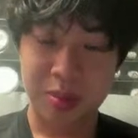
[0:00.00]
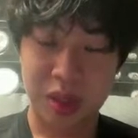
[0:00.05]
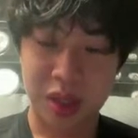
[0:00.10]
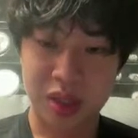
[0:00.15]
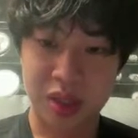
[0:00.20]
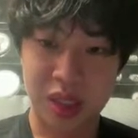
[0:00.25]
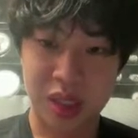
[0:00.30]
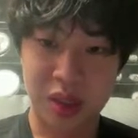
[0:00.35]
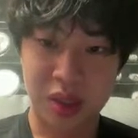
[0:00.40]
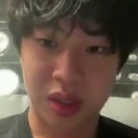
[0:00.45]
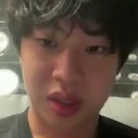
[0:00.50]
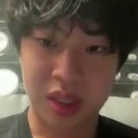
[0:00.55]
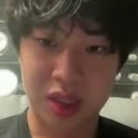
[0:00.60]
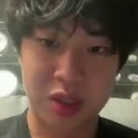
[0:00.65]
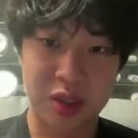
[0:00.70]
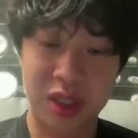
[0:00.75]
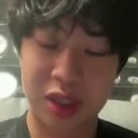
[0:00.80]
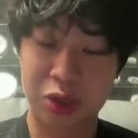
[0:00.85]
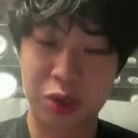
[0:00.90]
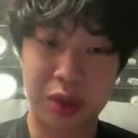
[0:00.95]
blockchain knowledge.
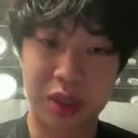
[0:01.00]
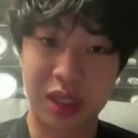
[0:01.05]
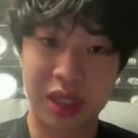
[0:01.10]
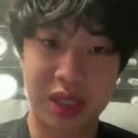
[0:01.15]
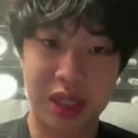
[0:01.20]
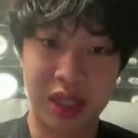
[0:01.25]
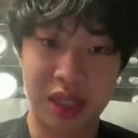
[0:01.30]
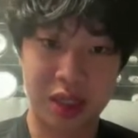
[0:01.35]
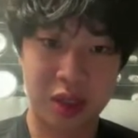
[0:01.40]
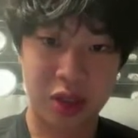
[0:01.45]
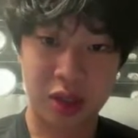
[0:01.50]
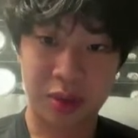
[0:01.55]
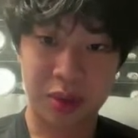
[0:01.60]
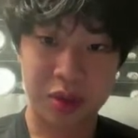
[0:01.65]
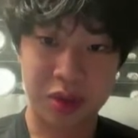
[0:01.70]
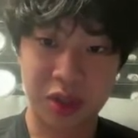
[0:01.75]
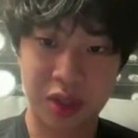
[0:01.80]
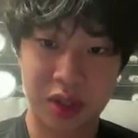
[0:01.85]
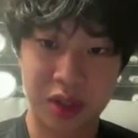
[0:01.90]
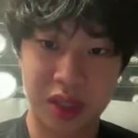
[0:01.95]
You can treat it like a normal
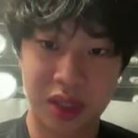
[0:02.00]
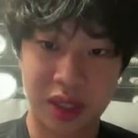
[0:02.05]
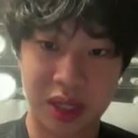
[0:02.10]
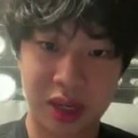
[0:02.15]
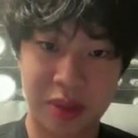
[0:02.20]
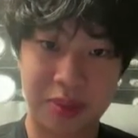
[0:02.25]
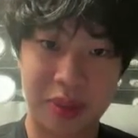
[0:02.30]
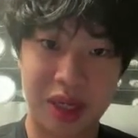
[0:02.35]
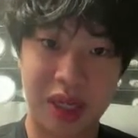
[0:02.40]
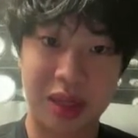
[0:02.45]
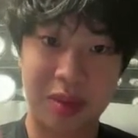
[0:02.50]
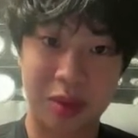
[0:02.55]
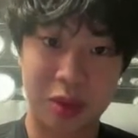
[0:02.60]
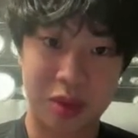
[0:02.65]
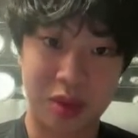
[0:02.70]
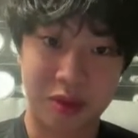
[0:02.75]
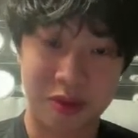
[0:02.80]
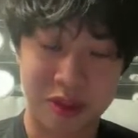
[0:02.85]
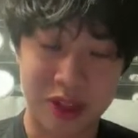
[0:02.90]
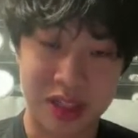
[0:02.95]
stock account, but able
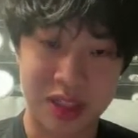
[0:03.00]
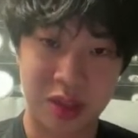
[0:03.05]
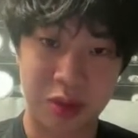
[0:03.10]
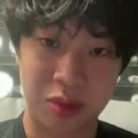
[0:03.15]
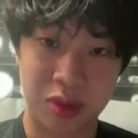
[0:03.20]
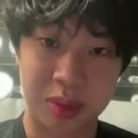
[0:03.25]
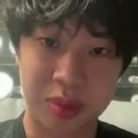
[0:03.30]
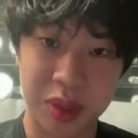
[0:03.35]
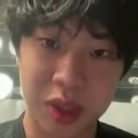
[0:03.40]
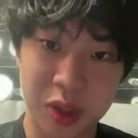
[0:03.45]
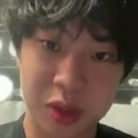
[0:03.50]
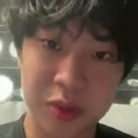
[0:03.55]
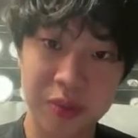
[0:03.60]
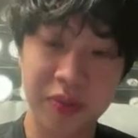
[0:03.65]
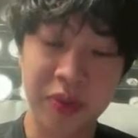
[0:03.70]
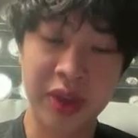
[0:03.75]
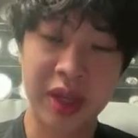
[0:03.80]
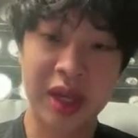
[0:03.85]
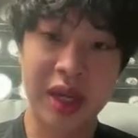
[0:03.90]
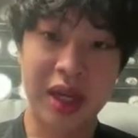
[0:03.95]
to invest in crypto.
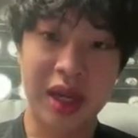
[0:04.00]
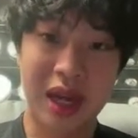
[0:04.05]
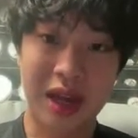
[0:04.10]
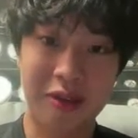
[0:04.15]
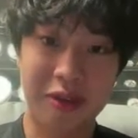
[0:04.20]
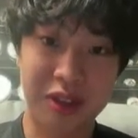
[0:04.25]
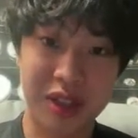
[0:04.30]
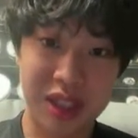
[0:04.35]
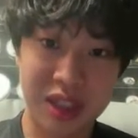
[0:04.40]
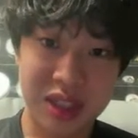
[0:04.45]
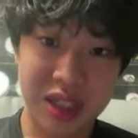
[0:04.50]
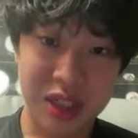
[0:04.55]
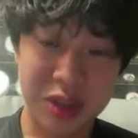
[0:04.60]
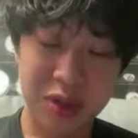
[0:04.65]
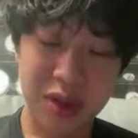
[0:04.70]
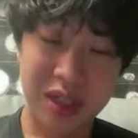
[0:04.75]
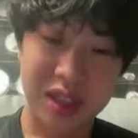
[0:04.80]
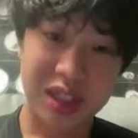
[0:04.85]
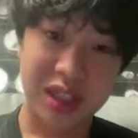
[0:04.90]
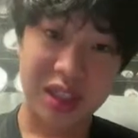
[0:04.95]
And for decentralized